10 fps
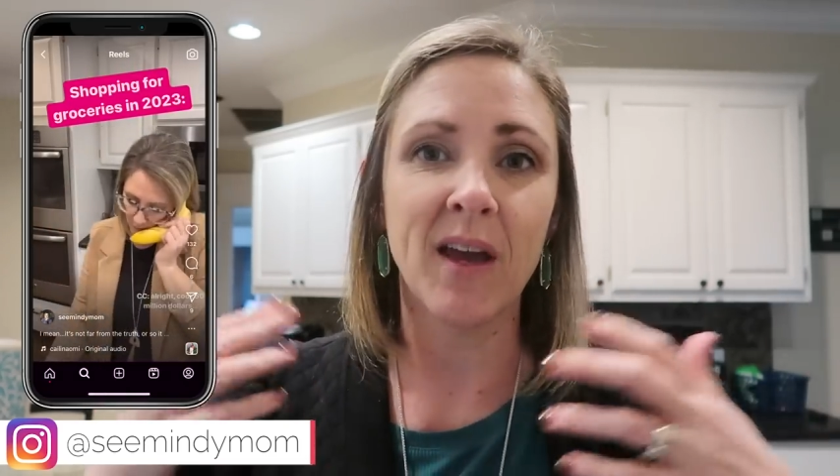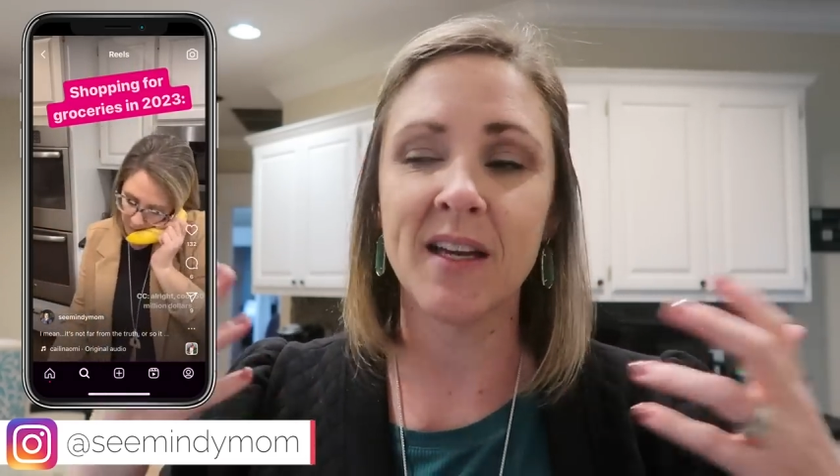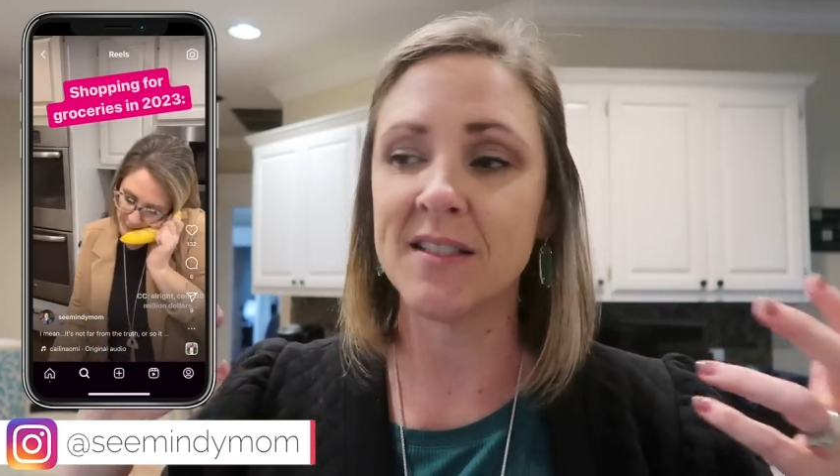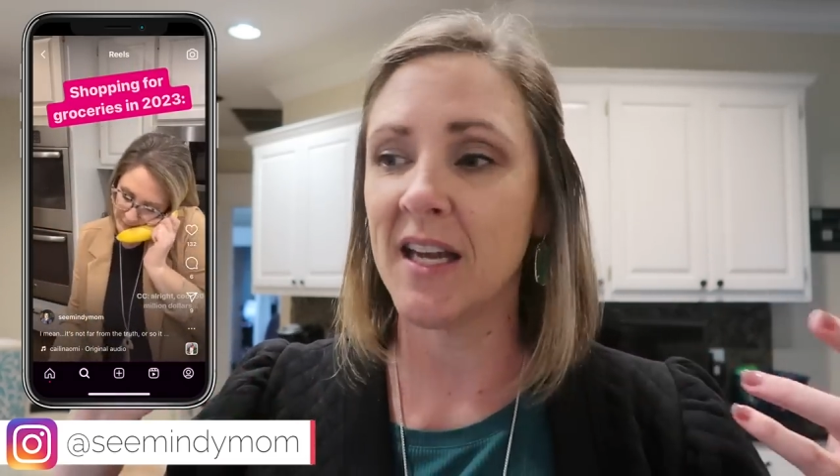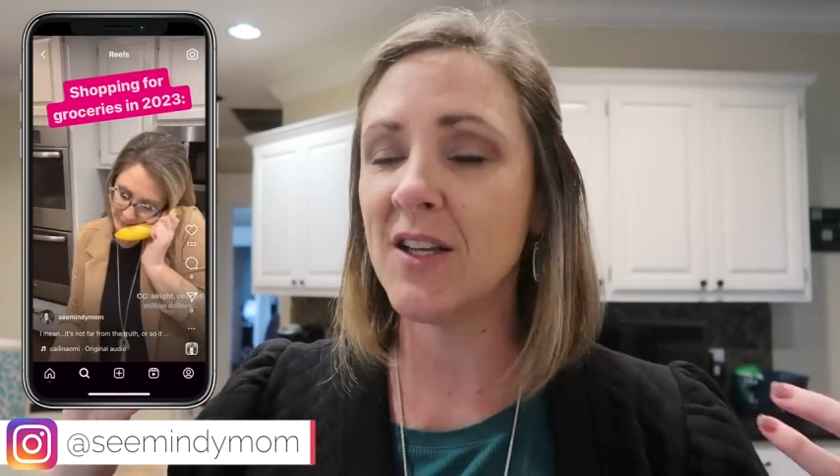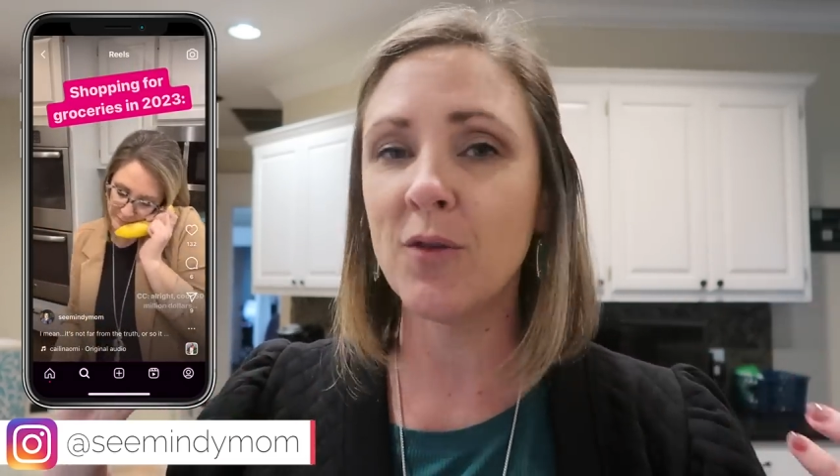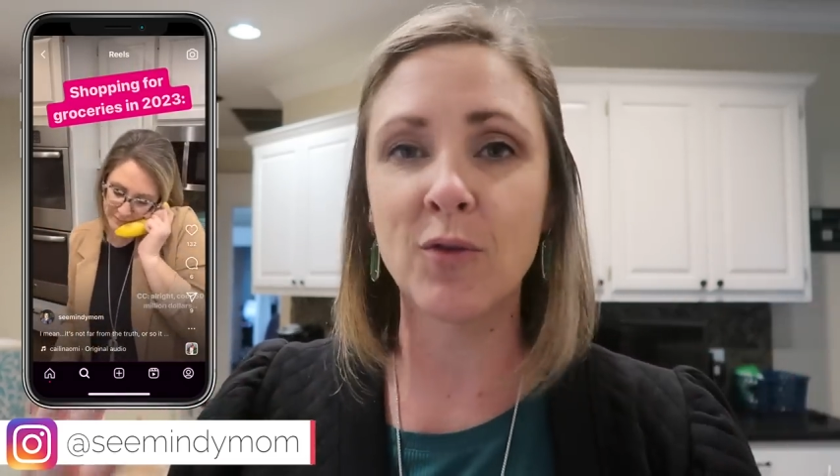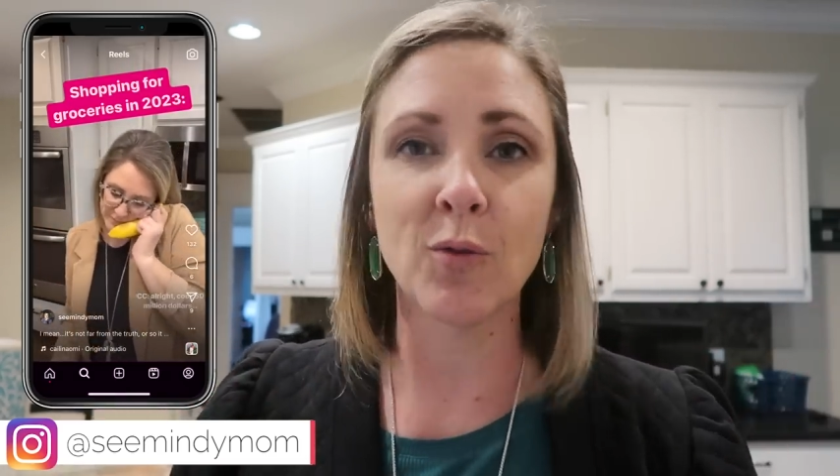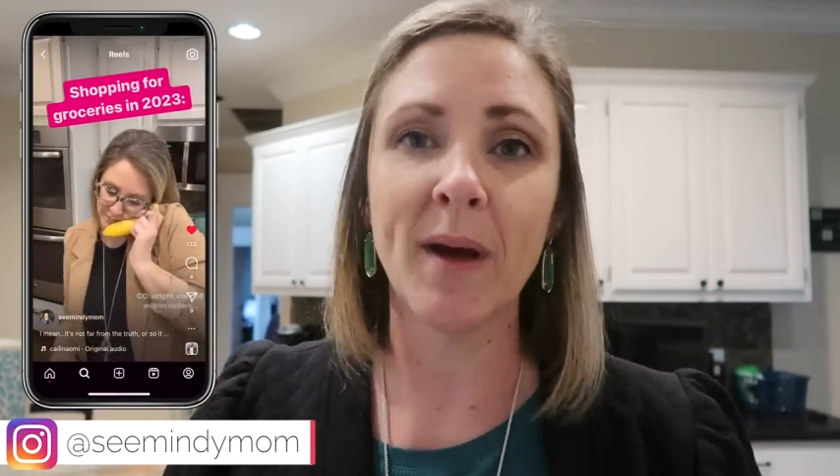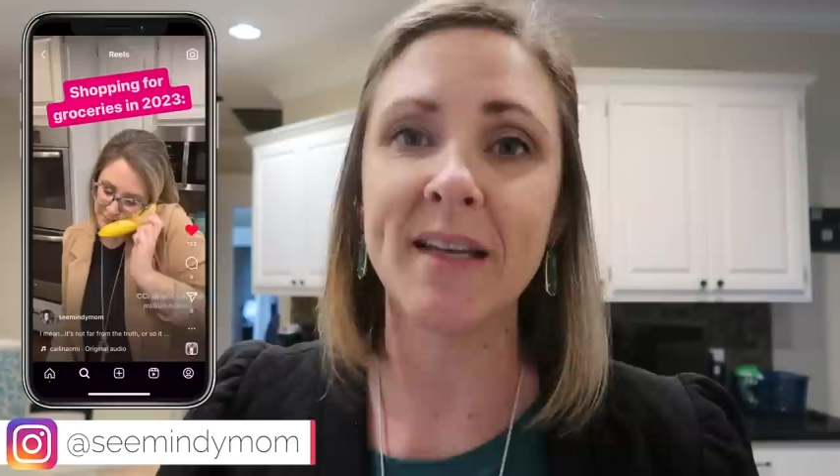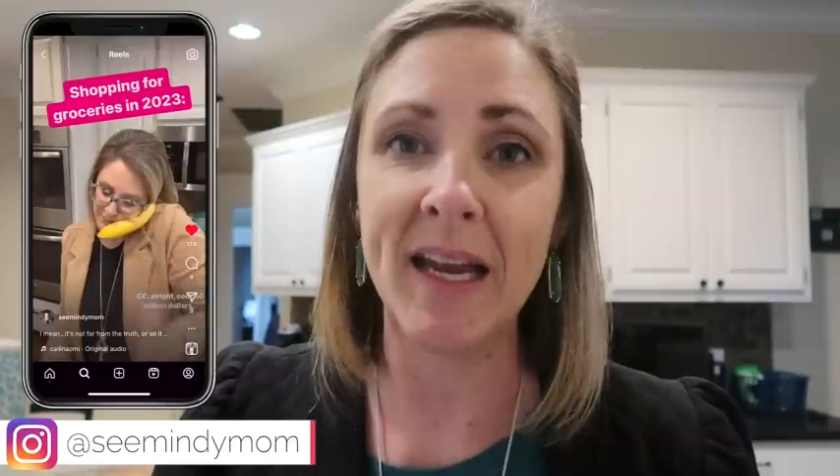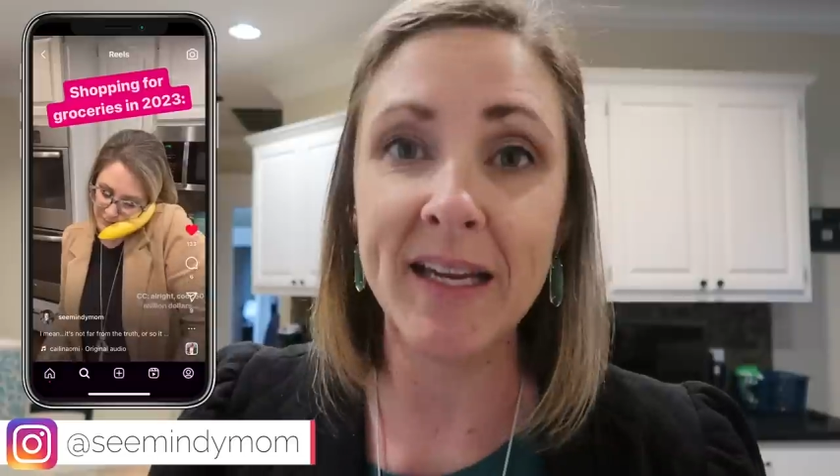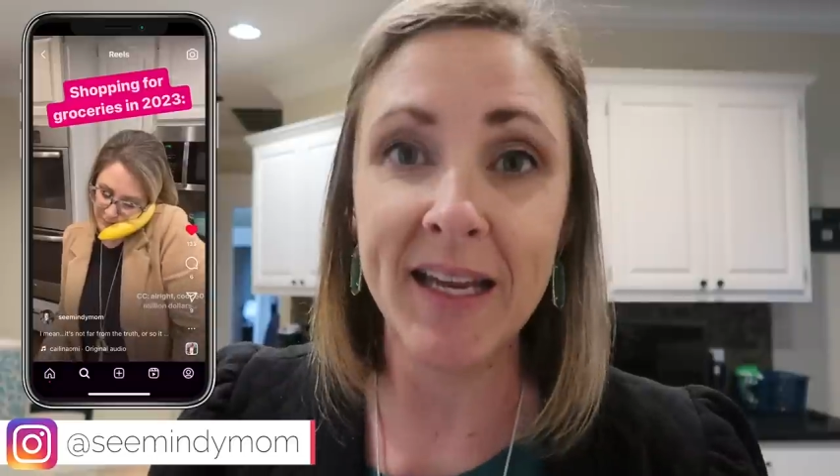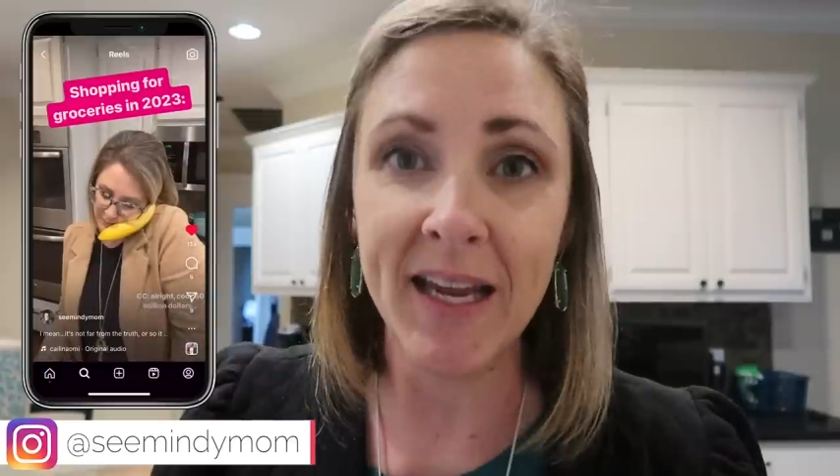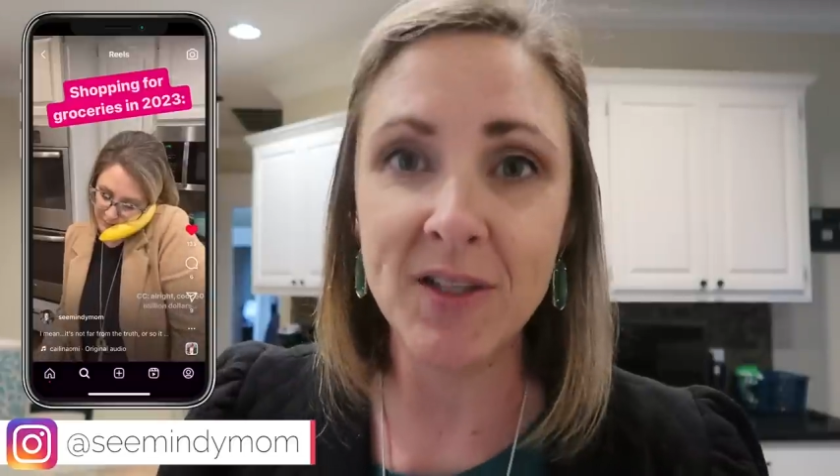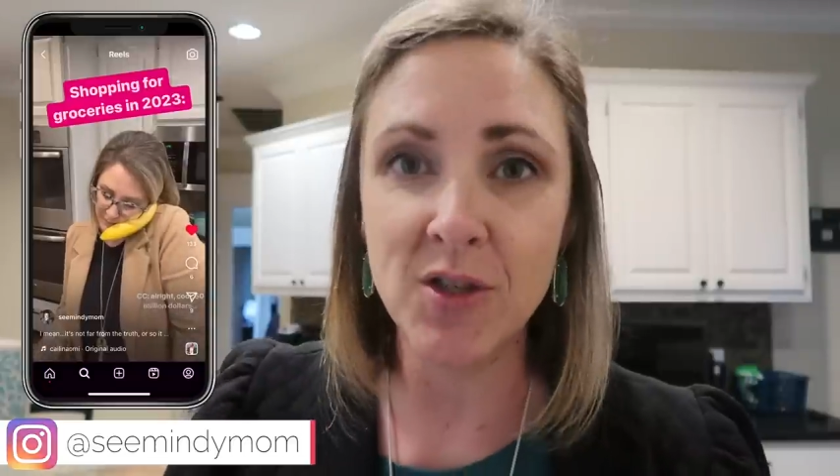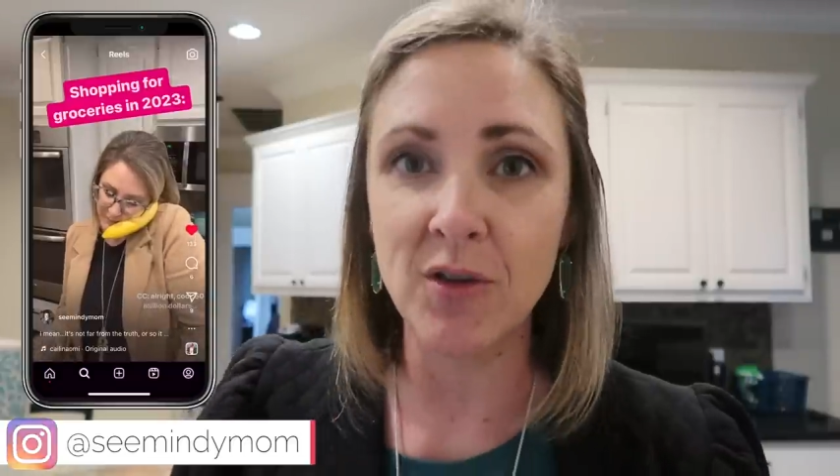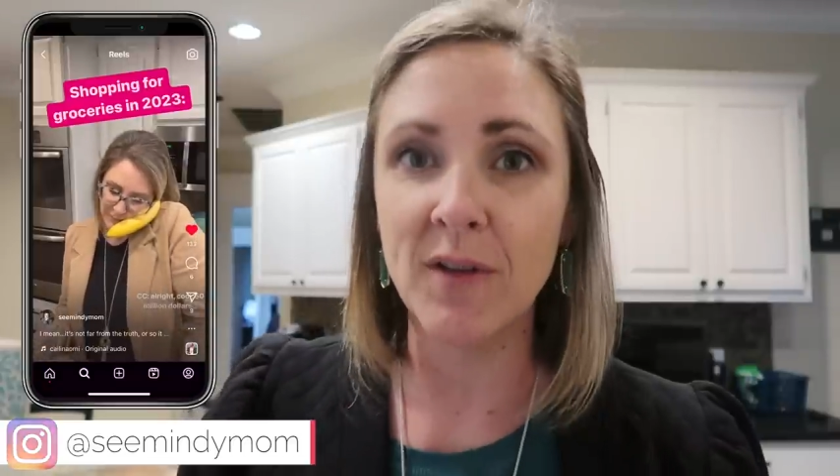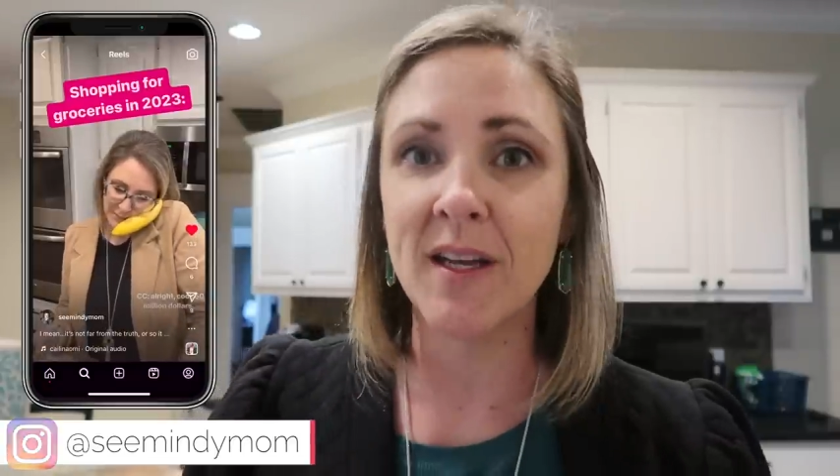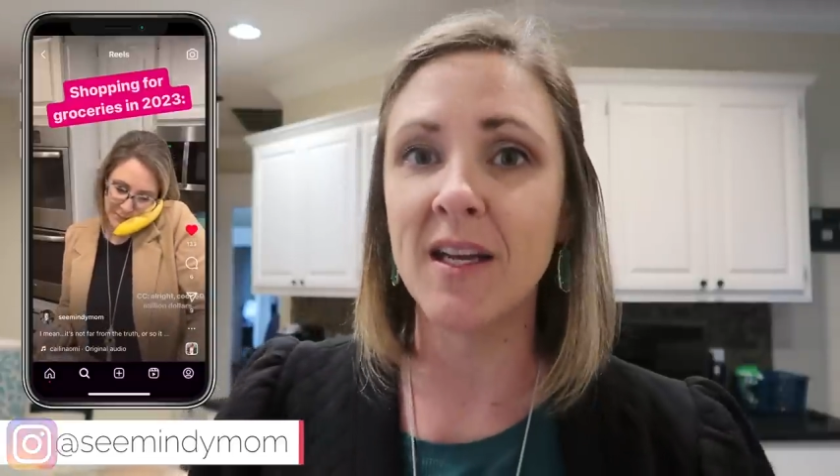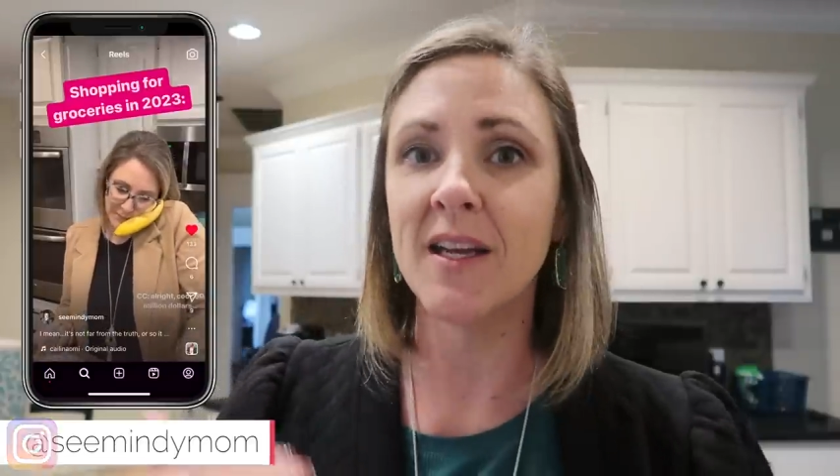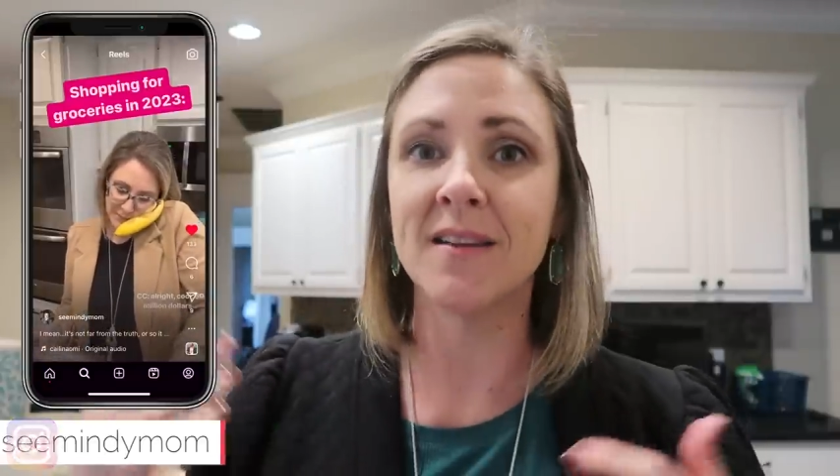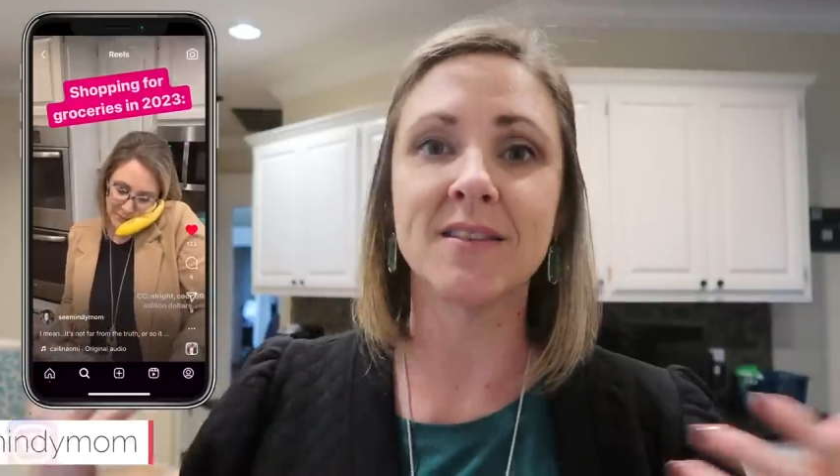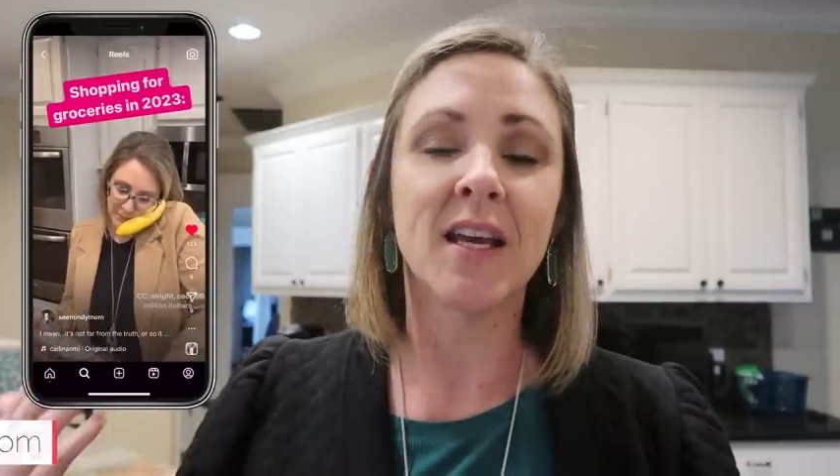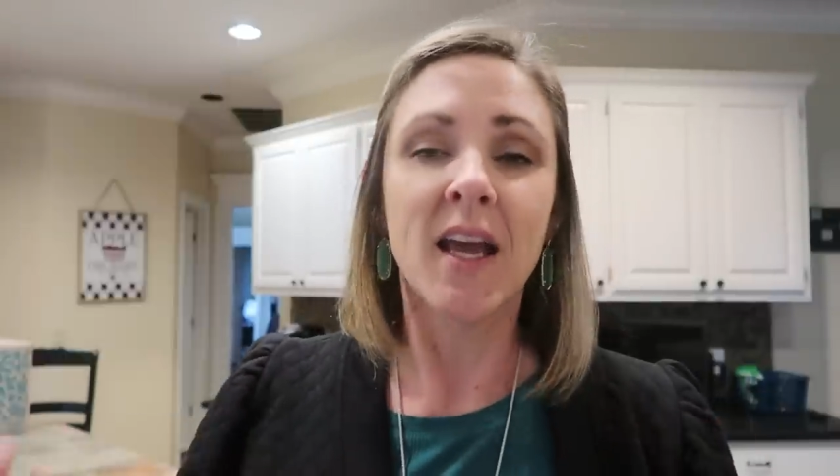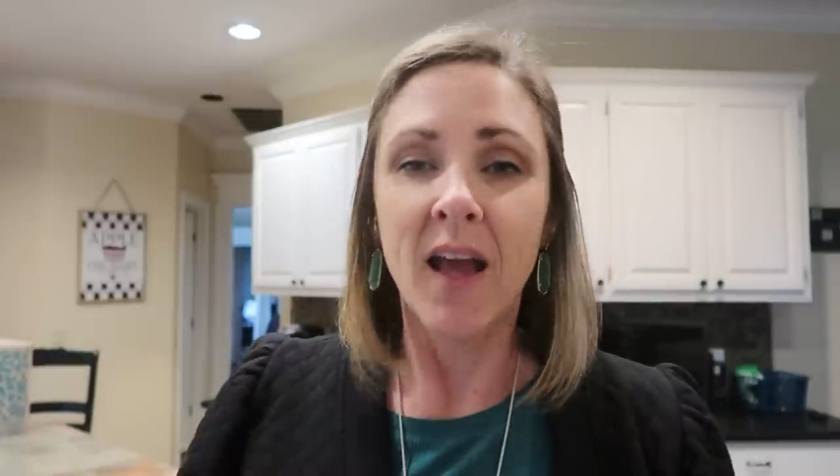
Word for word: kind of take you through my day occasionally and